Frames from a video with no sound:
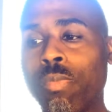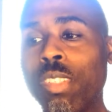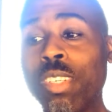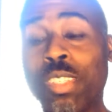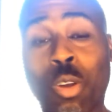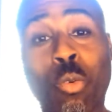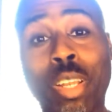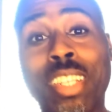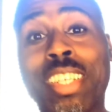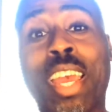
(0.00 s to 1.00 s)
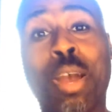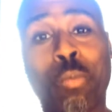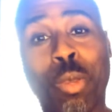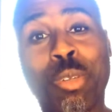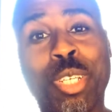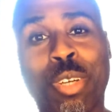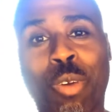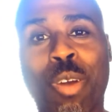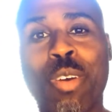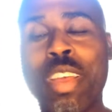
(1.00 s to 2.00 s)
So really to help you to
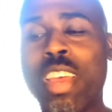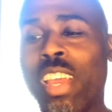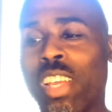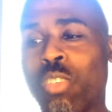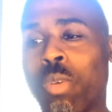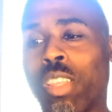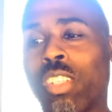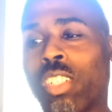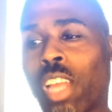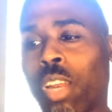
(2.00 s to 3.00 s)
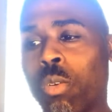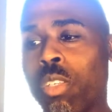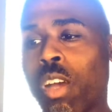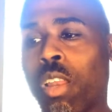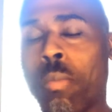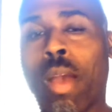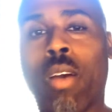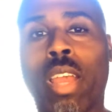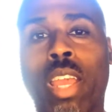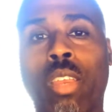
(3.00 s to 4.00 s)
grow is what this channel is all
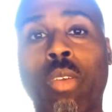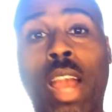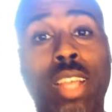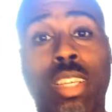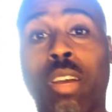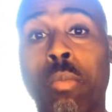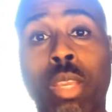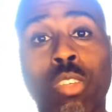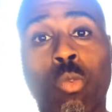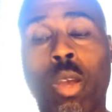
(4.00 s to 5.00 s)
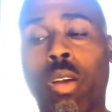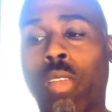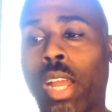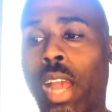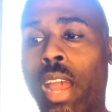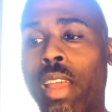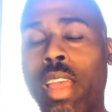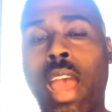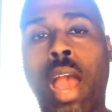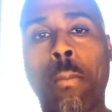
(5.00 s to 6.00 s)
about. And you guys help me as well. Like I
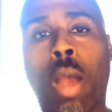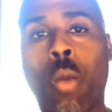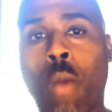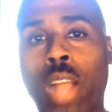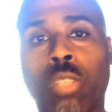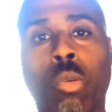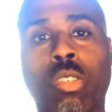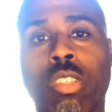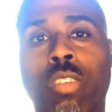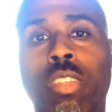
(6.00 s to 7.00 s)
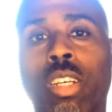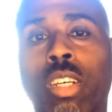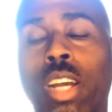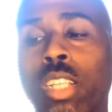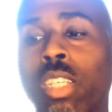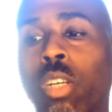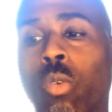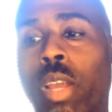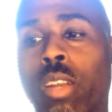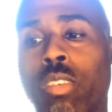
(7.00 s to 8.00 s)
watch most of the content
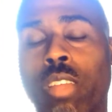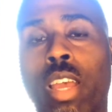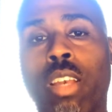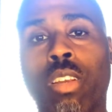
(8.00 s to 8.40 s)
creators that,